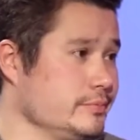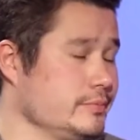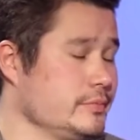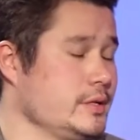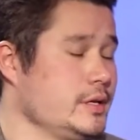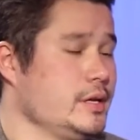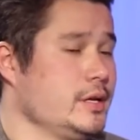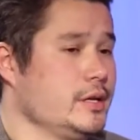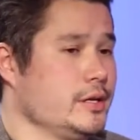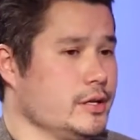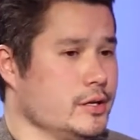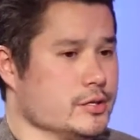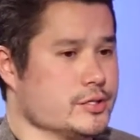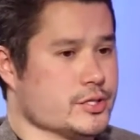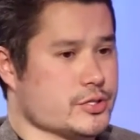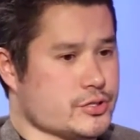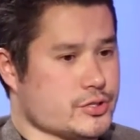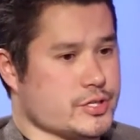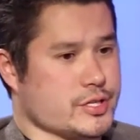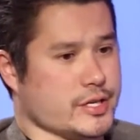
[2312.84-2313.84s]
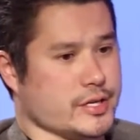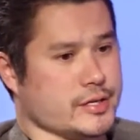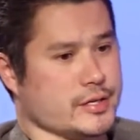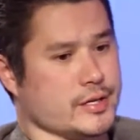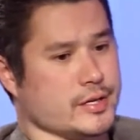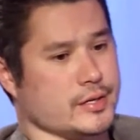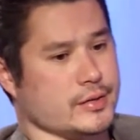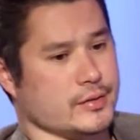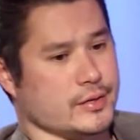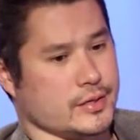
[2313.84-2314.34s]
You know, it's interesting.
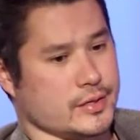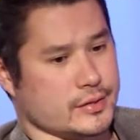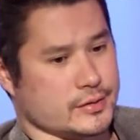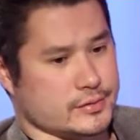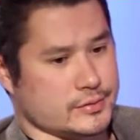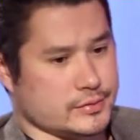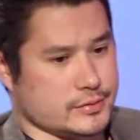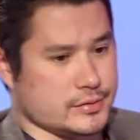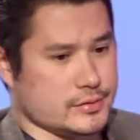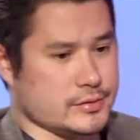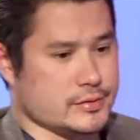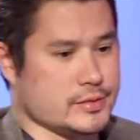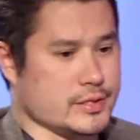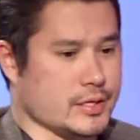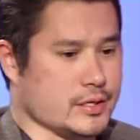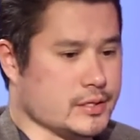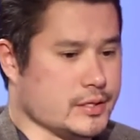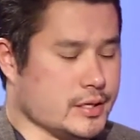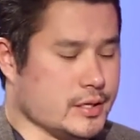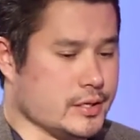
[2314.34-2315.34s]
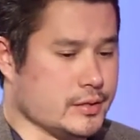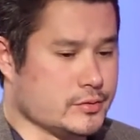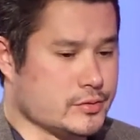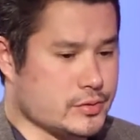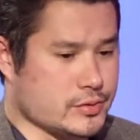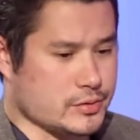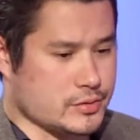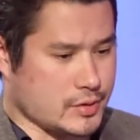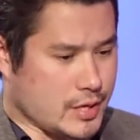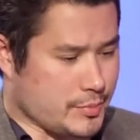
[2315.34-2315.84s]
Uh, uh Doug, uh,
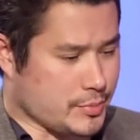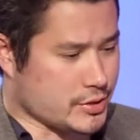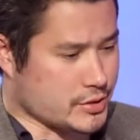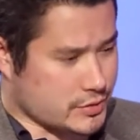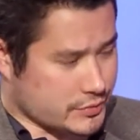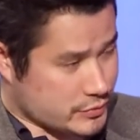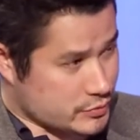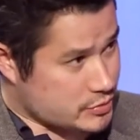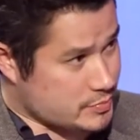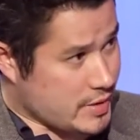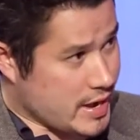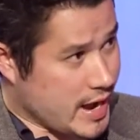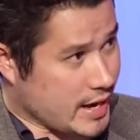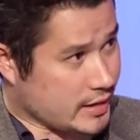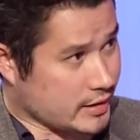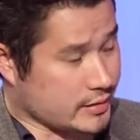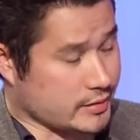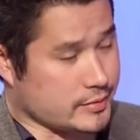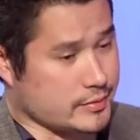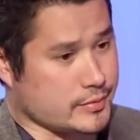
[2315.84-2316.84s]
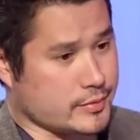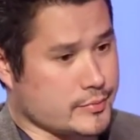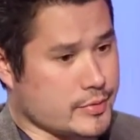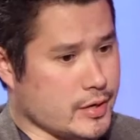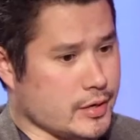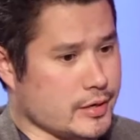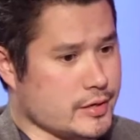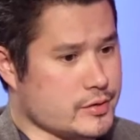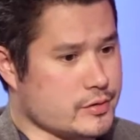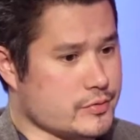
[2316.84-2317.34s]
a couple interviews back, I
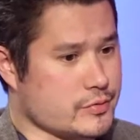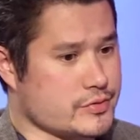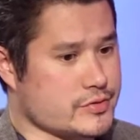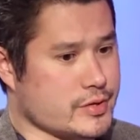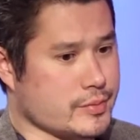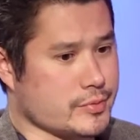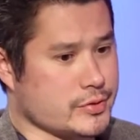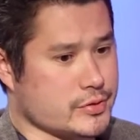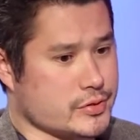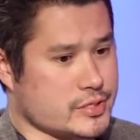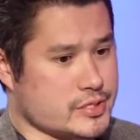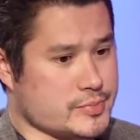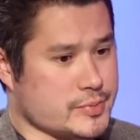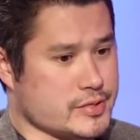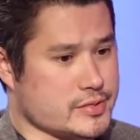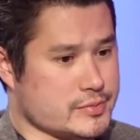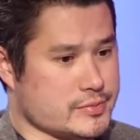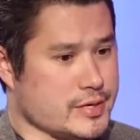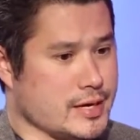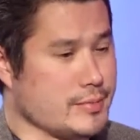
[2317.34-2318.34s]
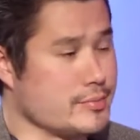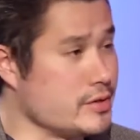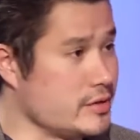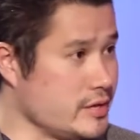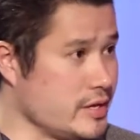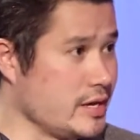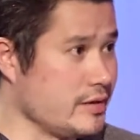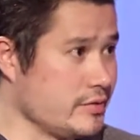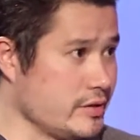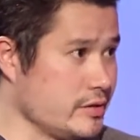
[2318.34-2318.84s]
uh, interviewed someone who had spent some time in the
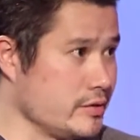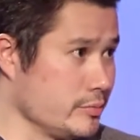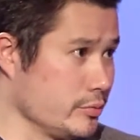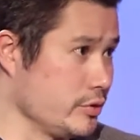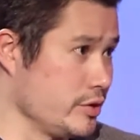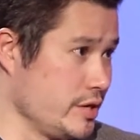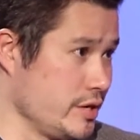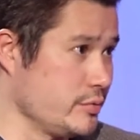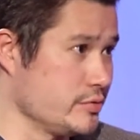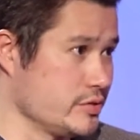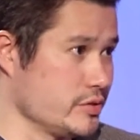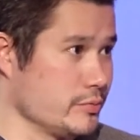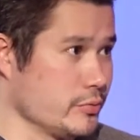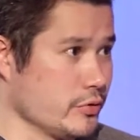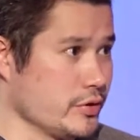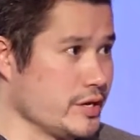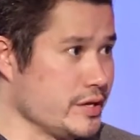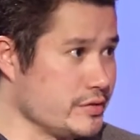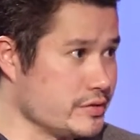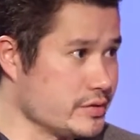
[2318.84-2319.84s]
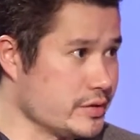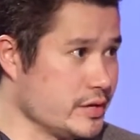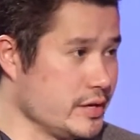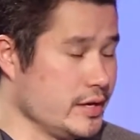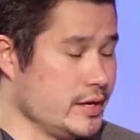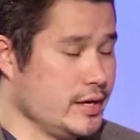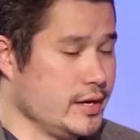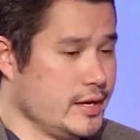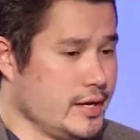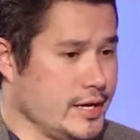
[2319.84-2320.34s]
Navy, and the Marine, he was in the Marines, yeah.
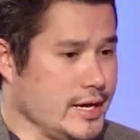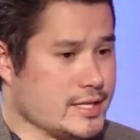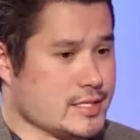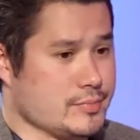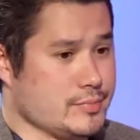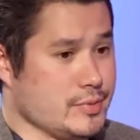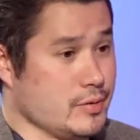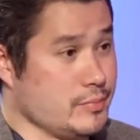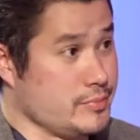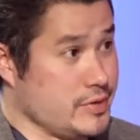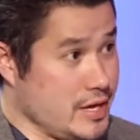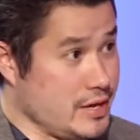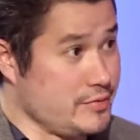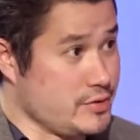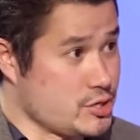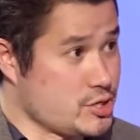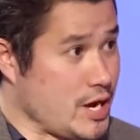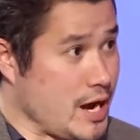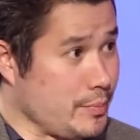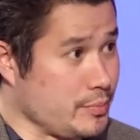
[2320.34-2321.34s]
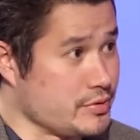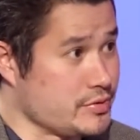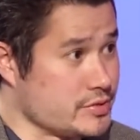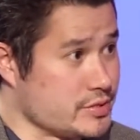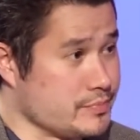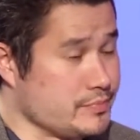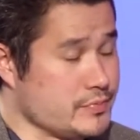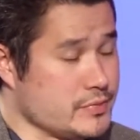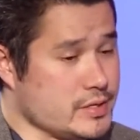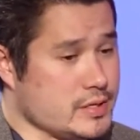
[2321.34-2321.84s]
and asked about Navy chaplains,
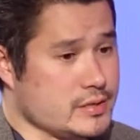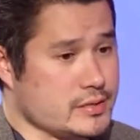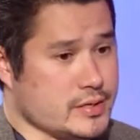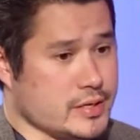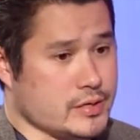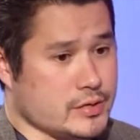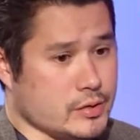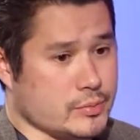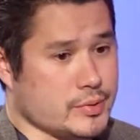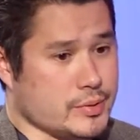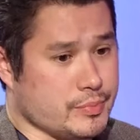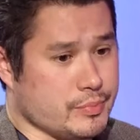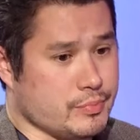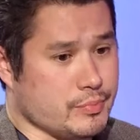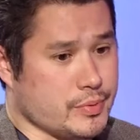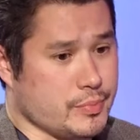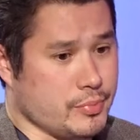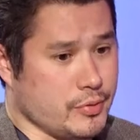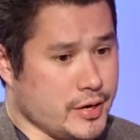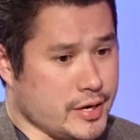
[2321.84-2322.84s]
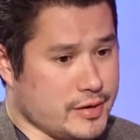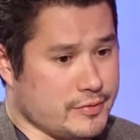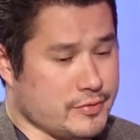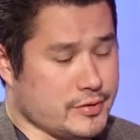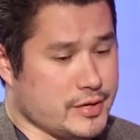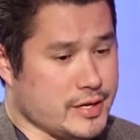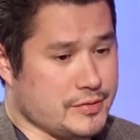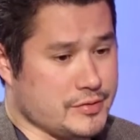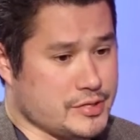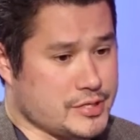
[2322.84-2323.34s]
and he said, you know, be, be praying for
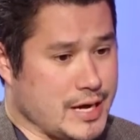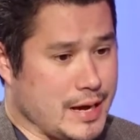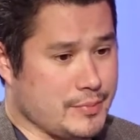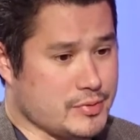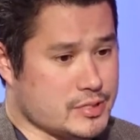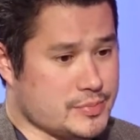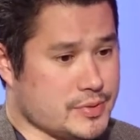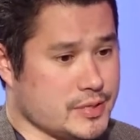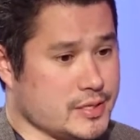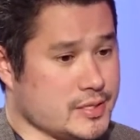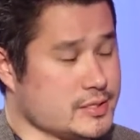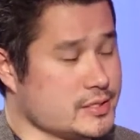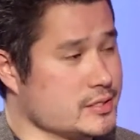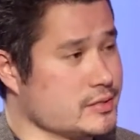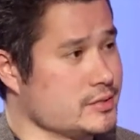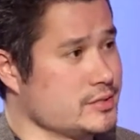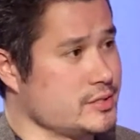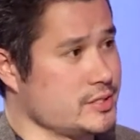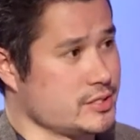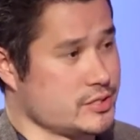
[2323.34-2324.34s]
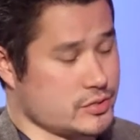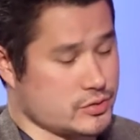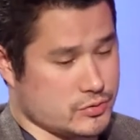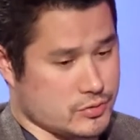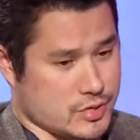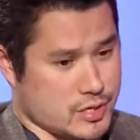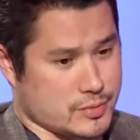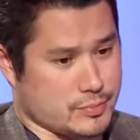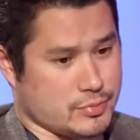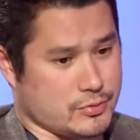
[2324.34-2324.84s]
Navy chaplains because there's this
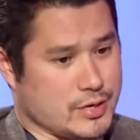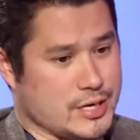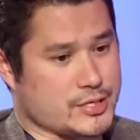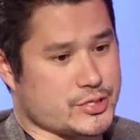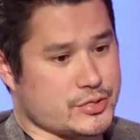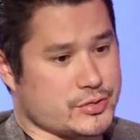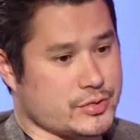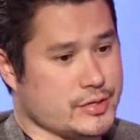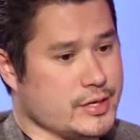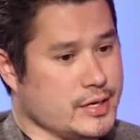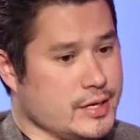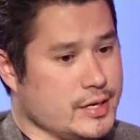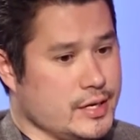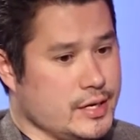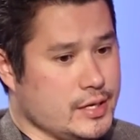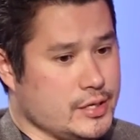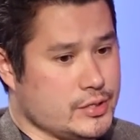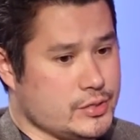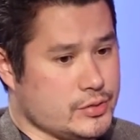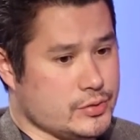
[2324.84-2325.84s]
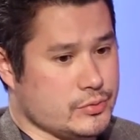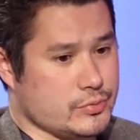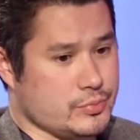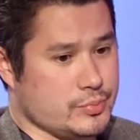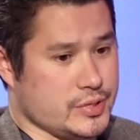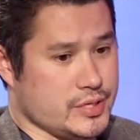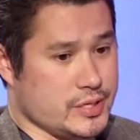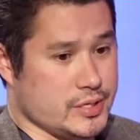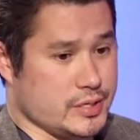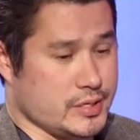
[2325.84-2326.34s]
strong pressure to
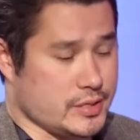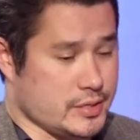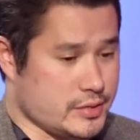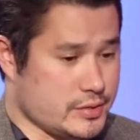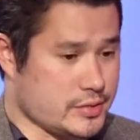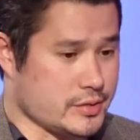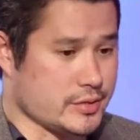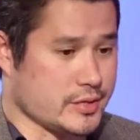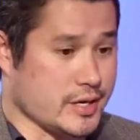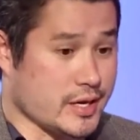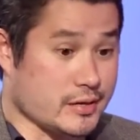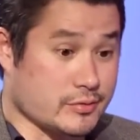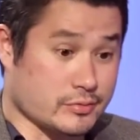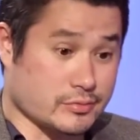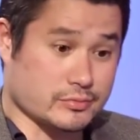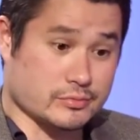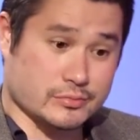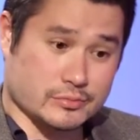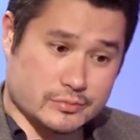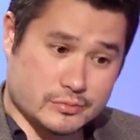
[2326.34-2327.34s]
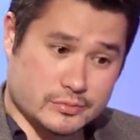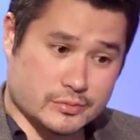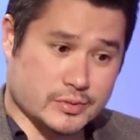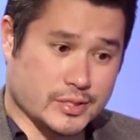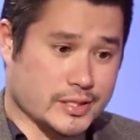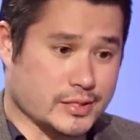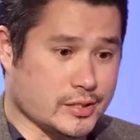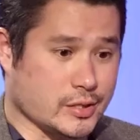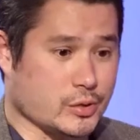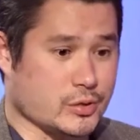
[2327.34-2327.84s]
be to kind of
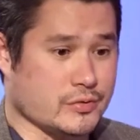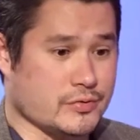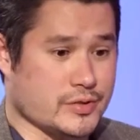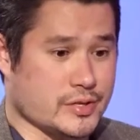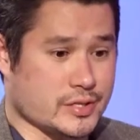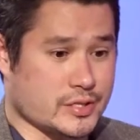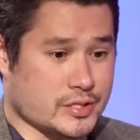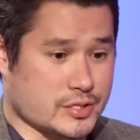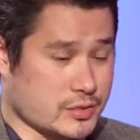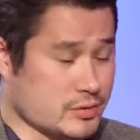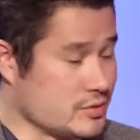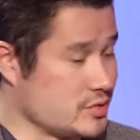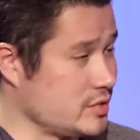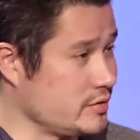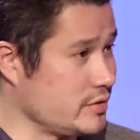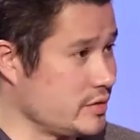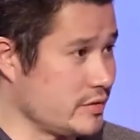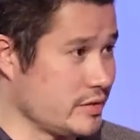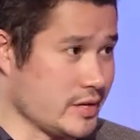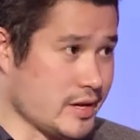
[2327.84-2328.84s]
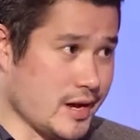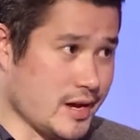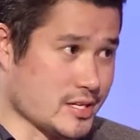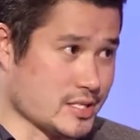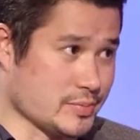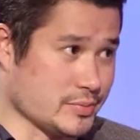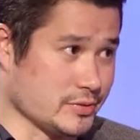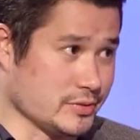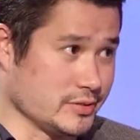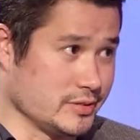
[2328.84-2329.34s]
let go of the exclusivity of the
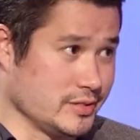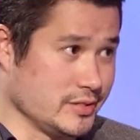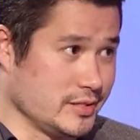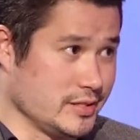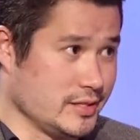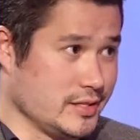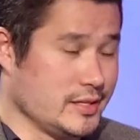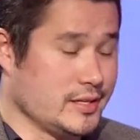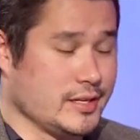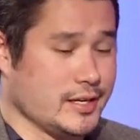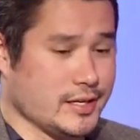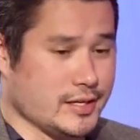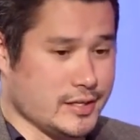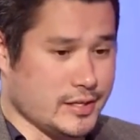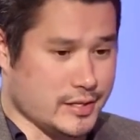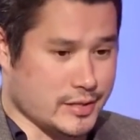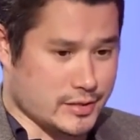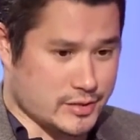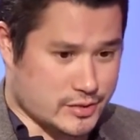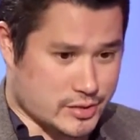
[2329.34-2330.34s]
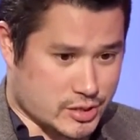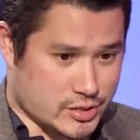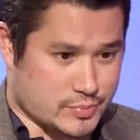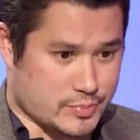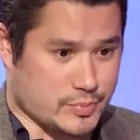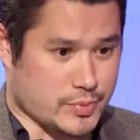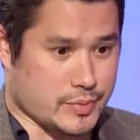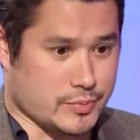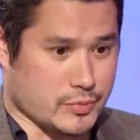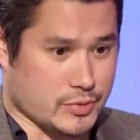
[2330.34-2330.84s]
gospel, right, and, and just
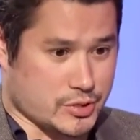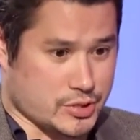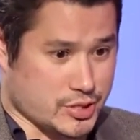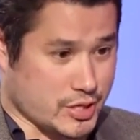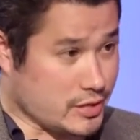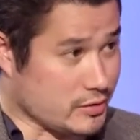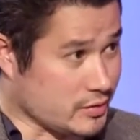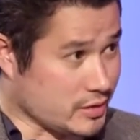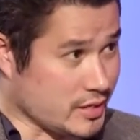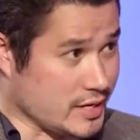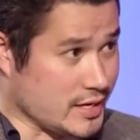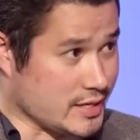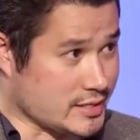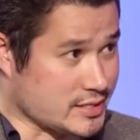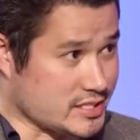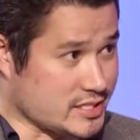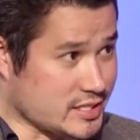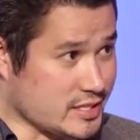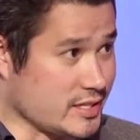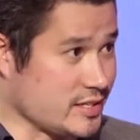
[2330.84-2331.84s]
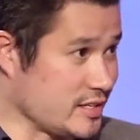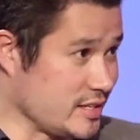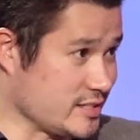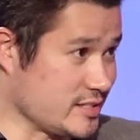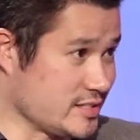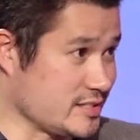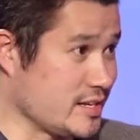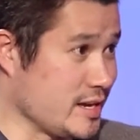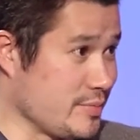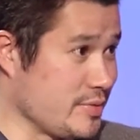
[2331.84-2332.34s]
be more generalized. And I think that's
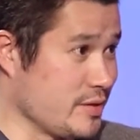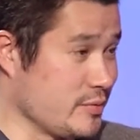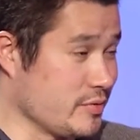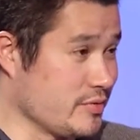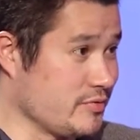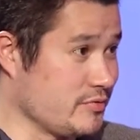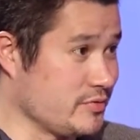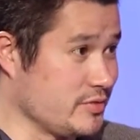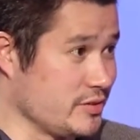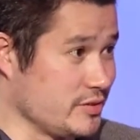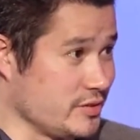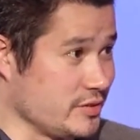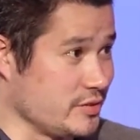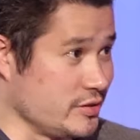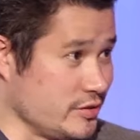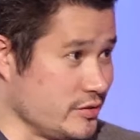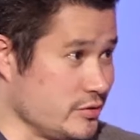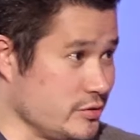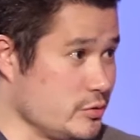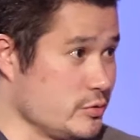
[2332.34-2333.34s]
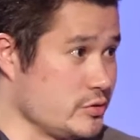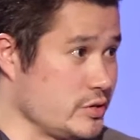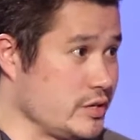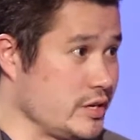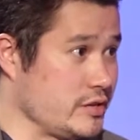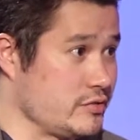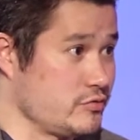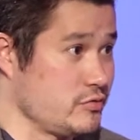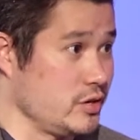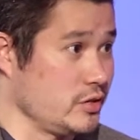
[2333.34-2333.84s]
the same thing where you, you, you
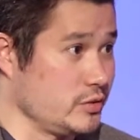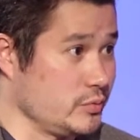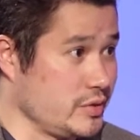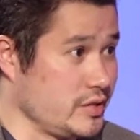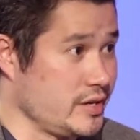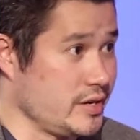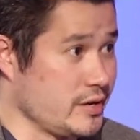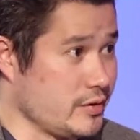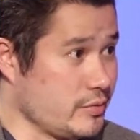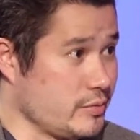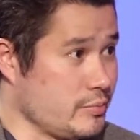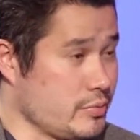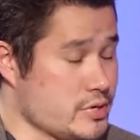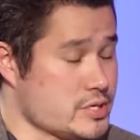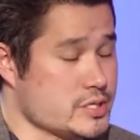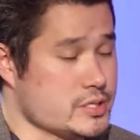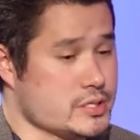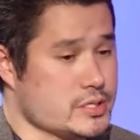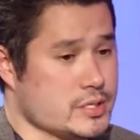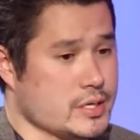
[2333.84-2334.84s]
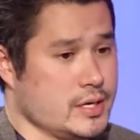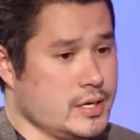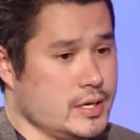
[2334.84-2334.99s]
kind of struggle with here with prisons.